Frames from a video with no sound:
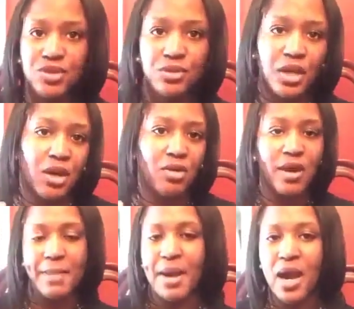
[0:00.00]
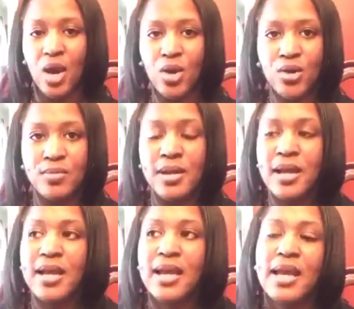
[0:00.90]
studio in my home,
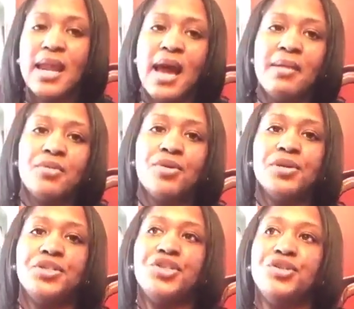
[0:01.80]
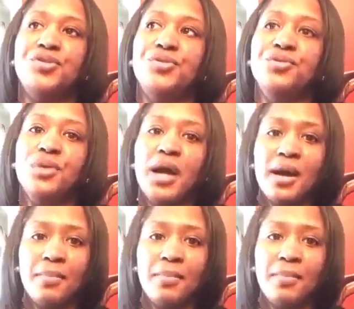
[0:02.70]
and I'm going to